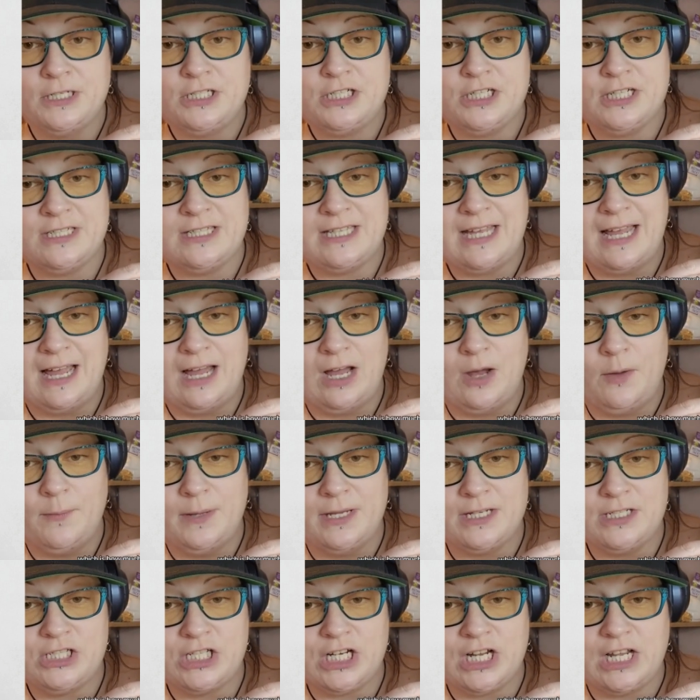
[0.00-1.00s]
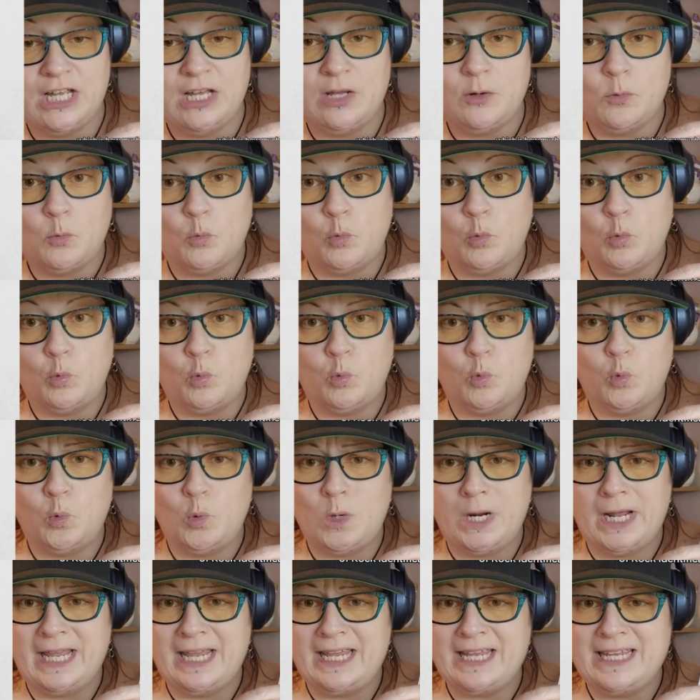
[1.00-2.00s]
which is how much it
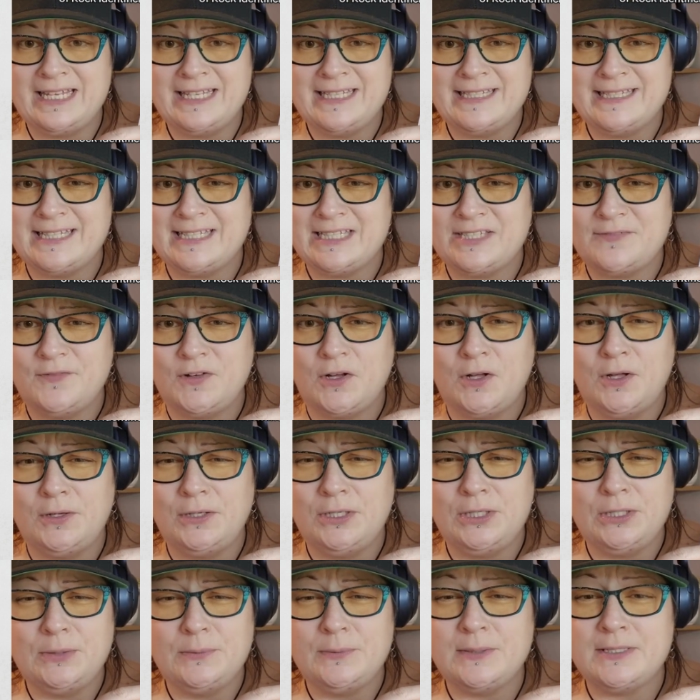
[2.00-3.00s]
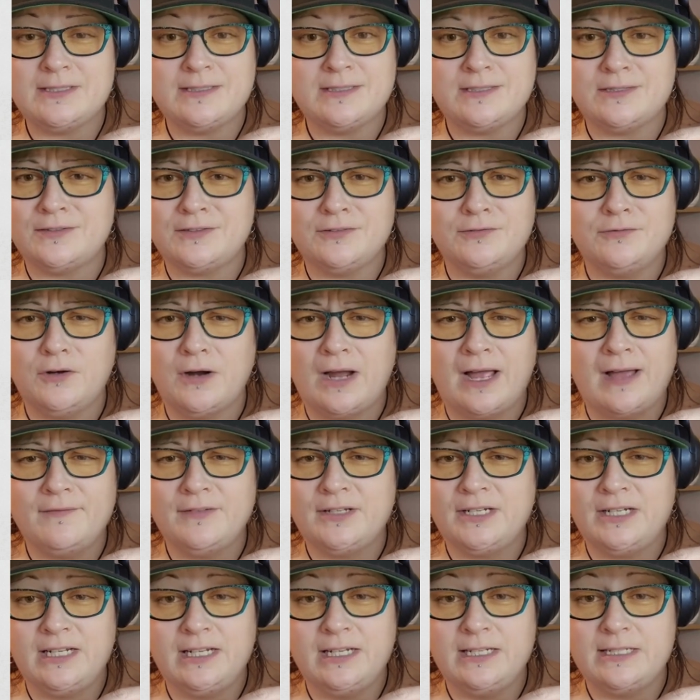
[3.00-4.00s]
weighs, its volume, its
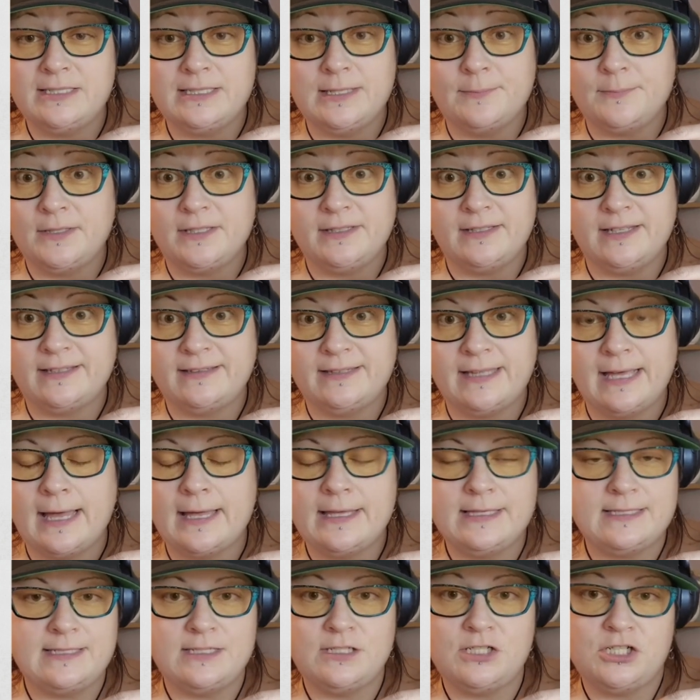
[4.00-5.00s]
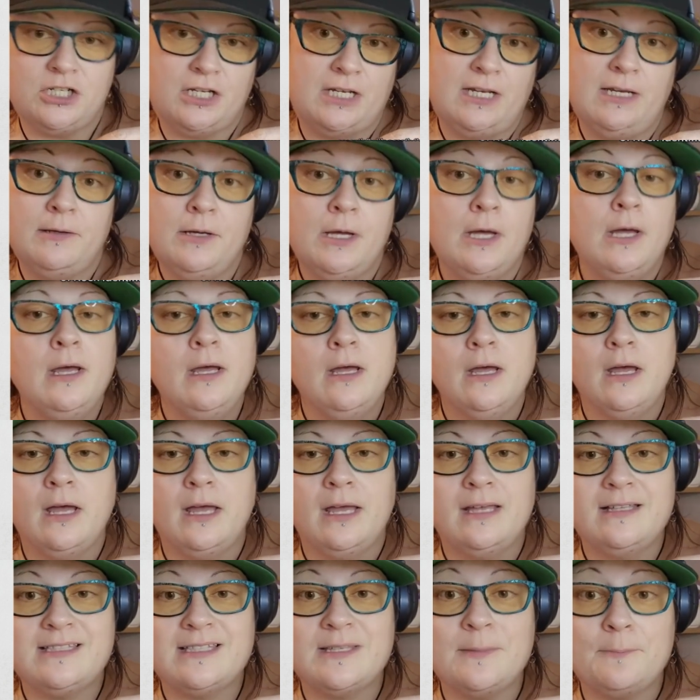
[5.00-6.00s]
gravity, something like that. Essentially,
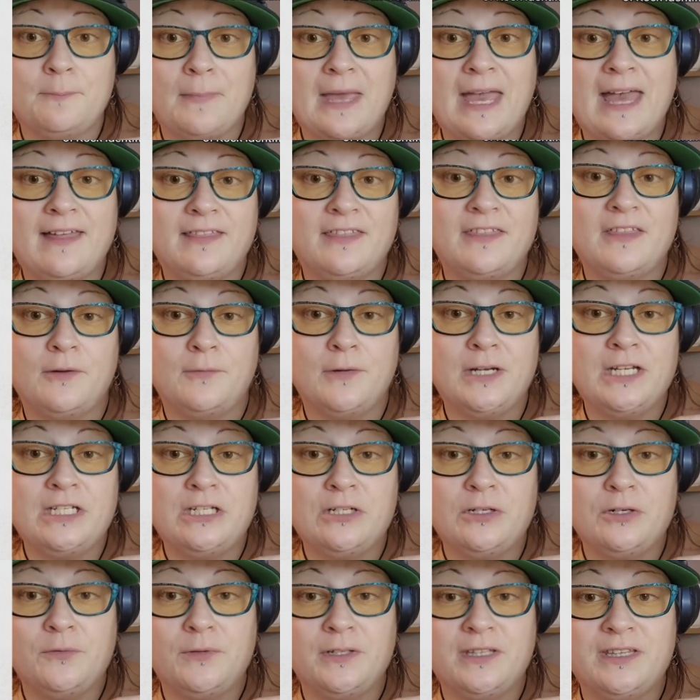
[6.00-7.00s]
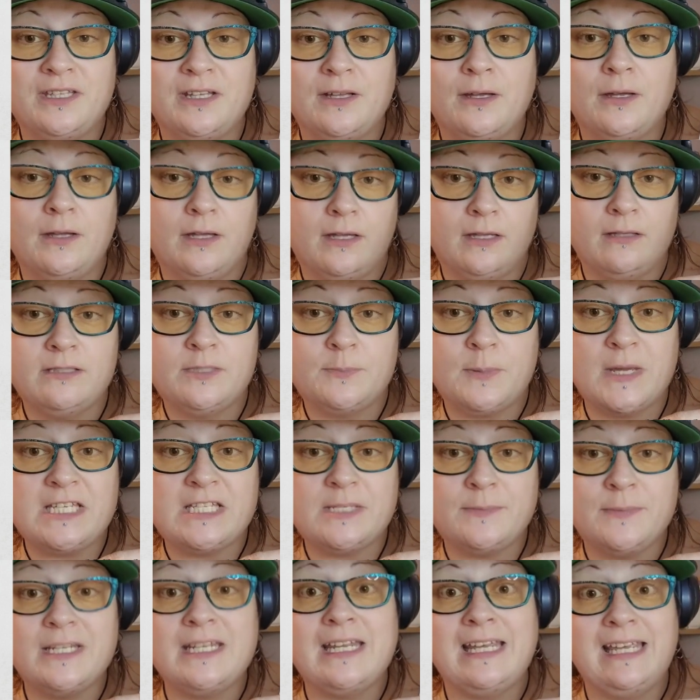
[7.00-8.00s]
it's the math that we do with the
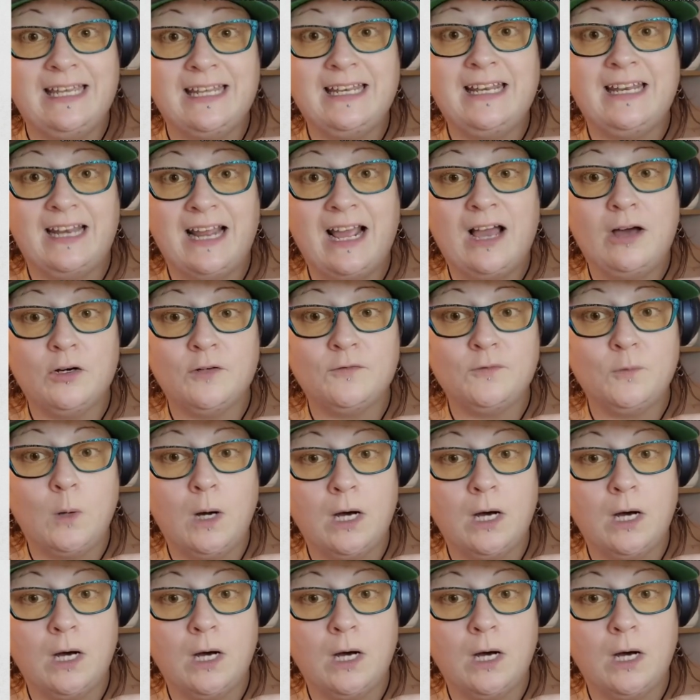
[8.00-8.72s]
specimen in and out of